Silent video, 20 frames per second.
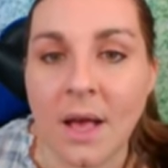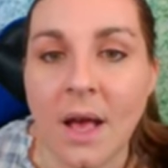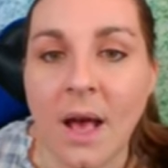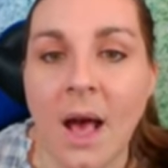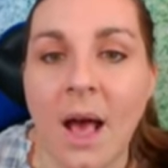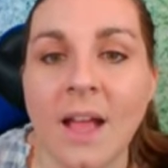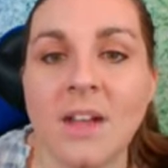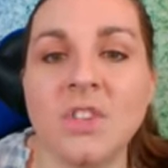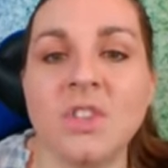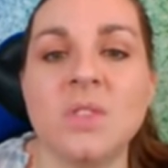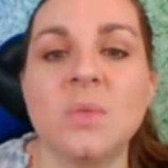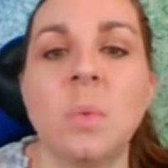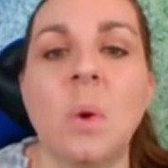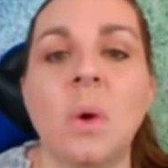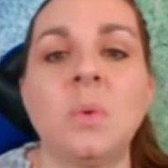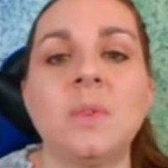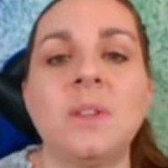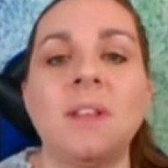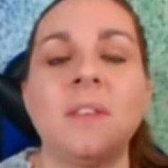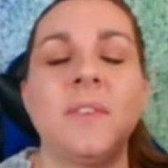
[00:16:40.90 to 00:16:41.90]
I just
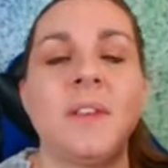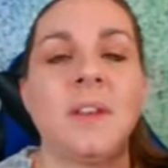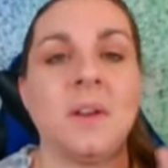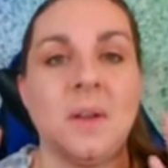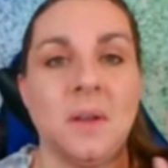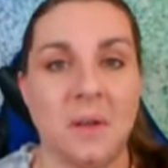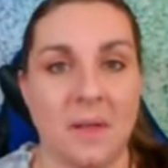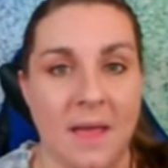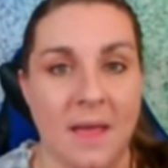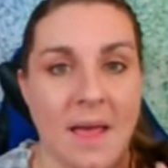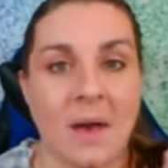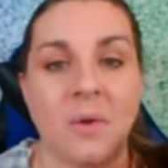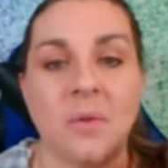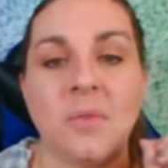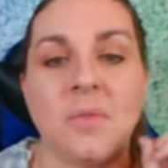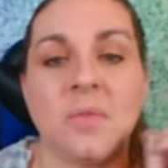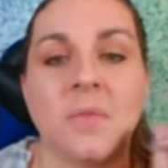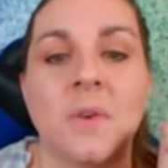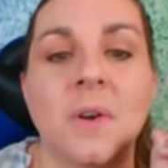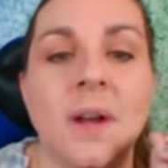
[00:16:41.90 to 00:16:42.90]
won't leave it
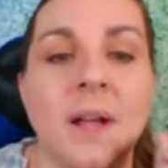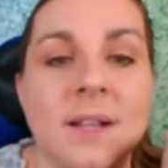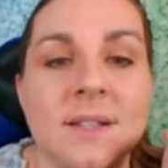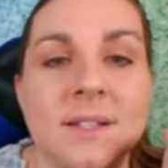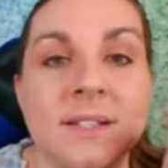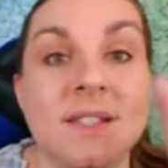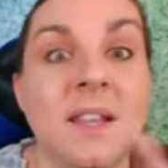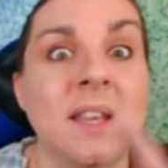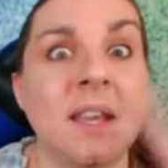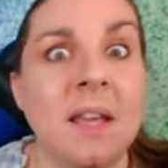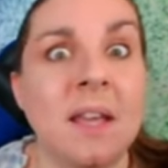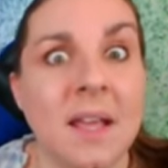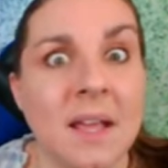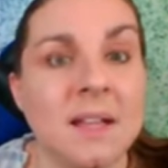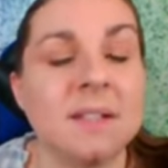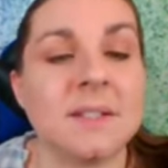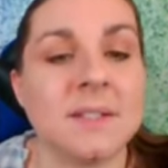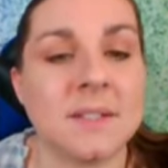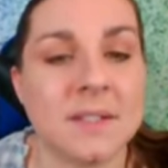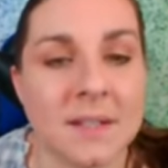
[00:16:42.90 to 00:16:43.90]
out for uh, sticky
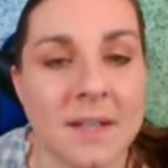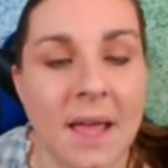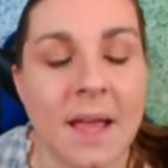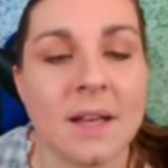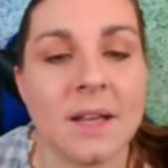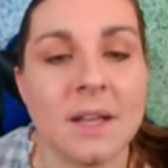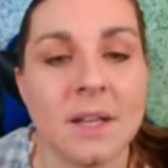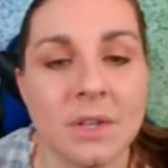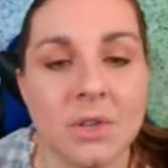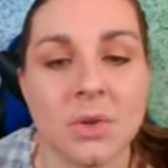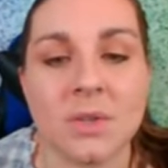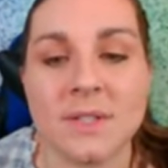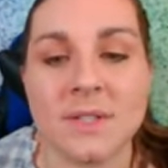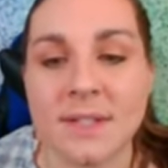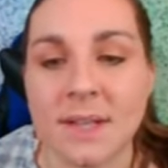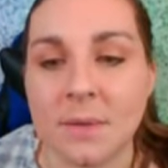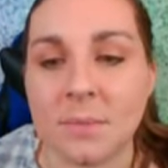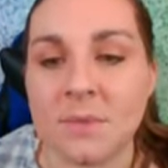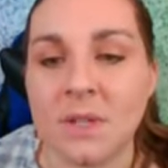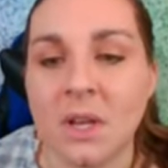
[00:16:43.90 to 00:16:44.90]
hands to get in your
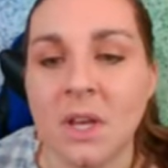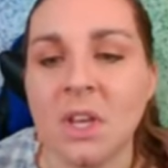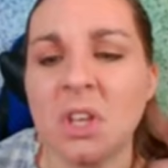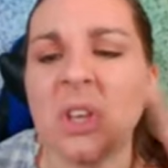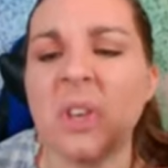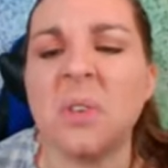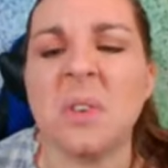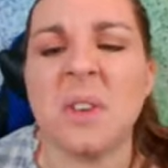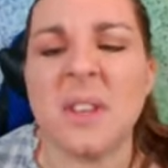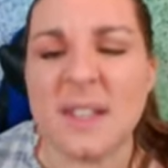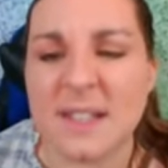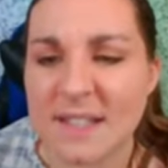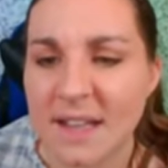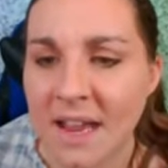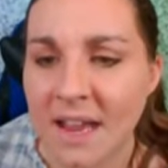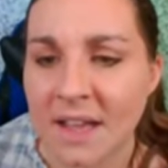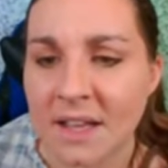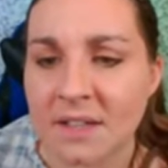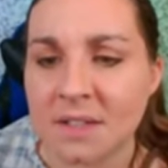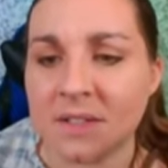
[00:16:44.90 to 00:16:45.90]
sims, curious
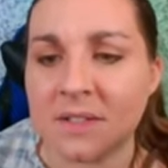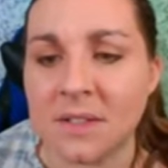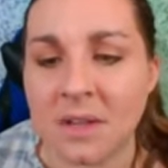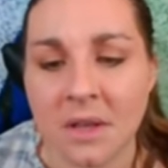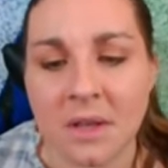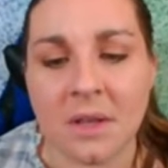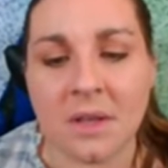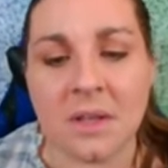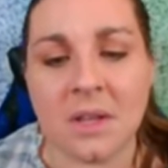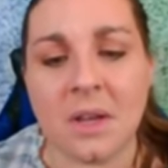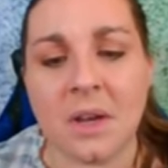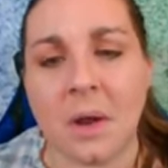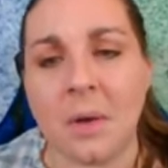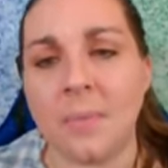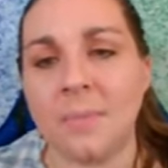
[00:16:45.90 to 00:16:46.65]
hands, you know,